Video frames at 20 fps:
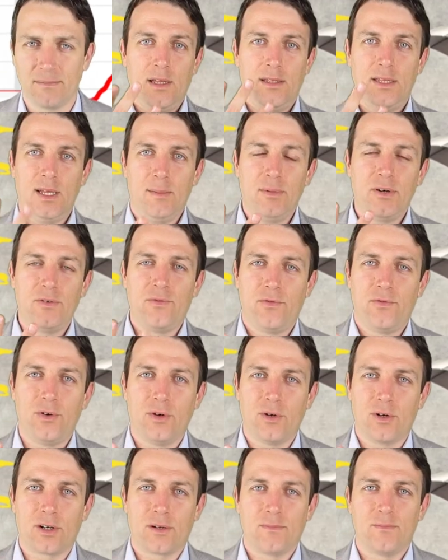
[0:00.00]
Number
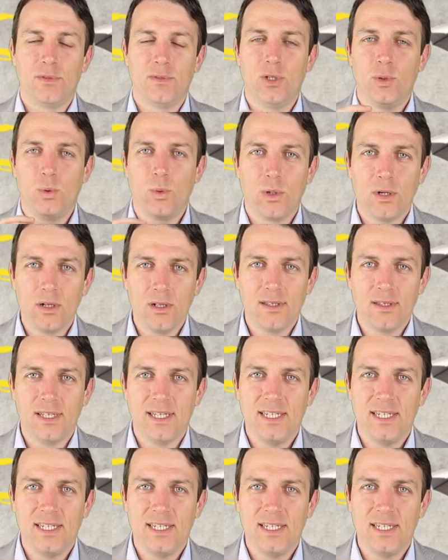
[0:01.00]
four, the world